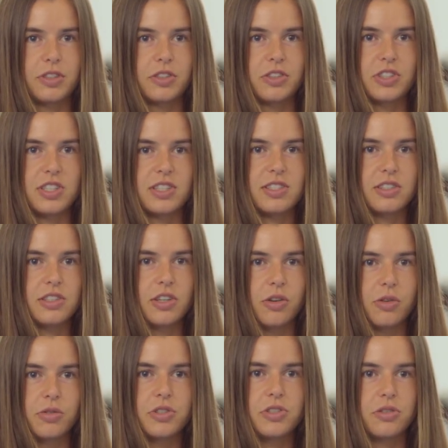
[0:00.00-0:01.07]
you just
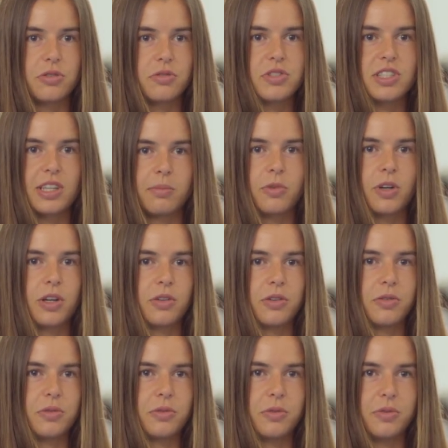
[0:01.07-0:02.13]
go to someone
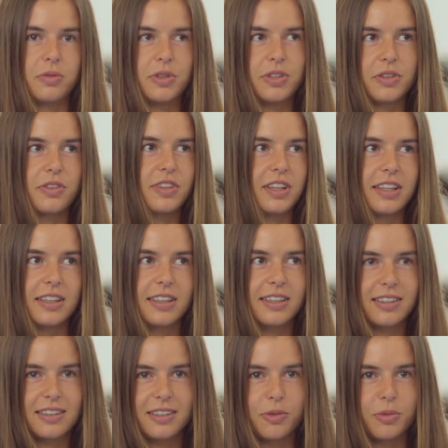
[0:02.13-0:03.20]
who you
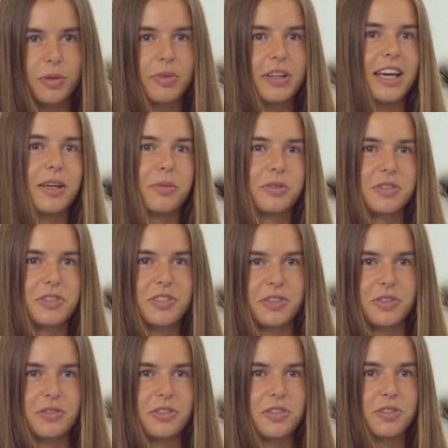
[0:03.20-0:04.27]
think will be able
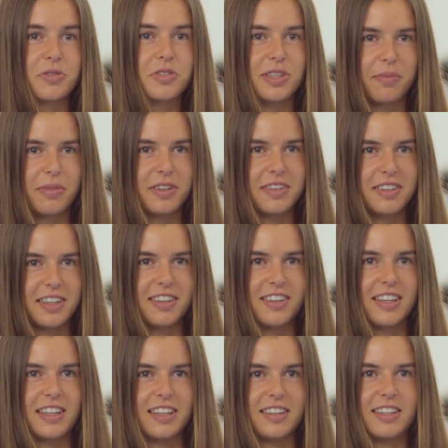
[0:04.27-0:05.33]
to do something
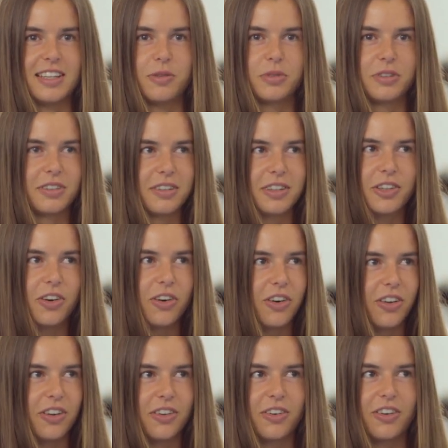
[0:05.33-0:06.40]
there, and they will
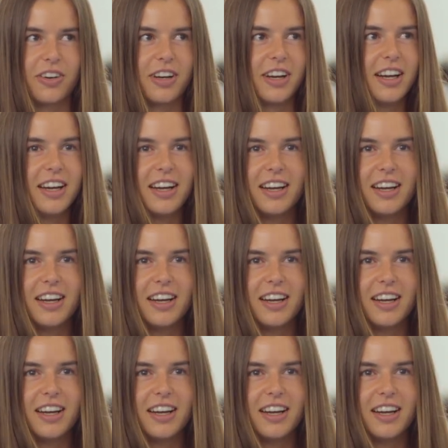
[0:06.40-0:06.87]
call or